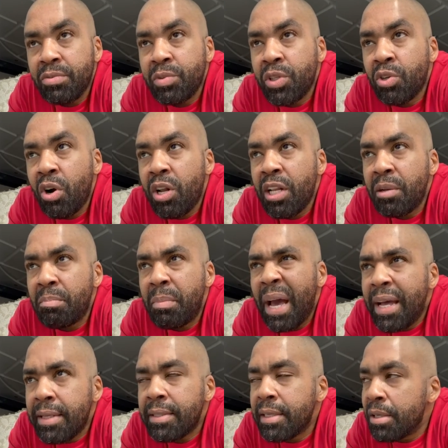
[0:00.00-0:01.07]
We call it
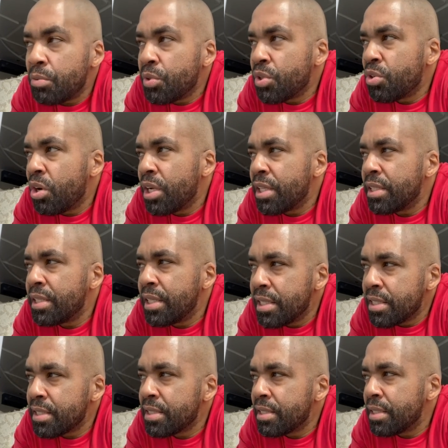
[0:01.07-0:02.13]
banter. We call it
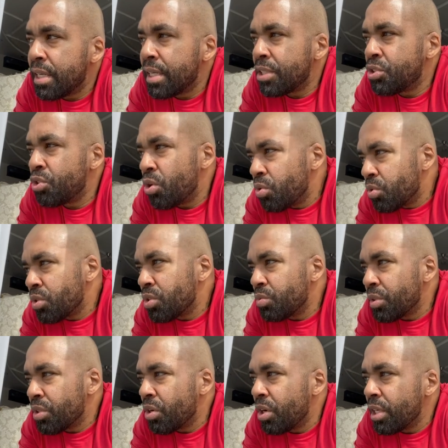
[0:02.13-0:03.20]
this, jokes.
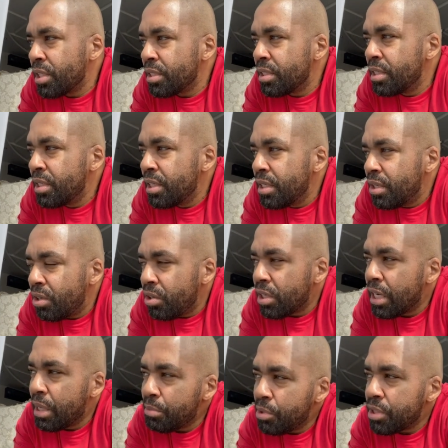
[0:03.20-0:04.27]
We call it, oh,
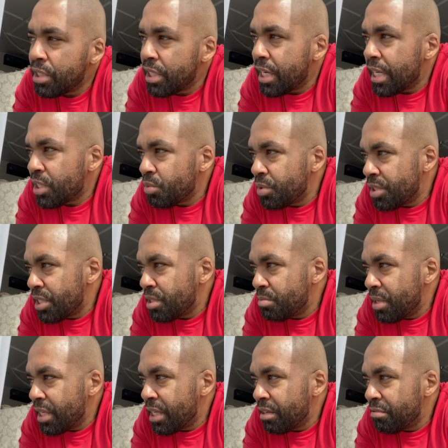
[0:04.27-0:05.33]
come on, relax, we're just
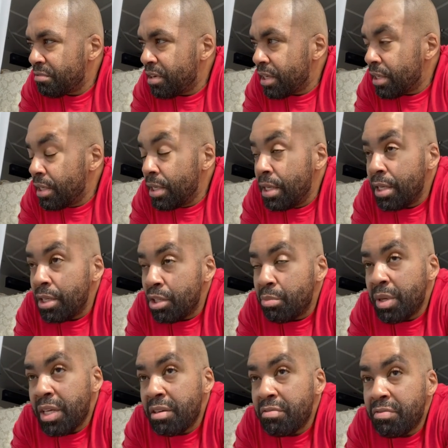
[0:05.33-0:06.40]
making fun. You're
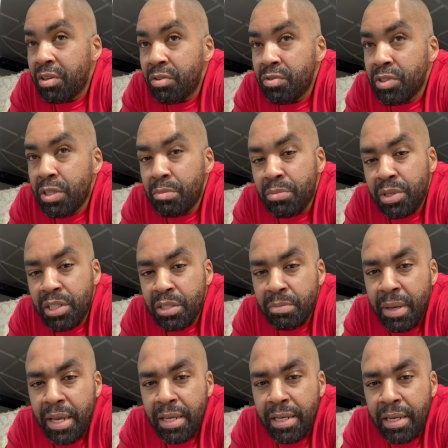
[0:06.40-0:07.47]
making fun of somebody's
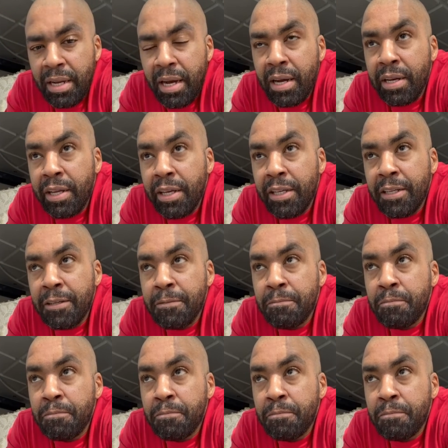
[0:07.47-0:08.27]
pain and heartache.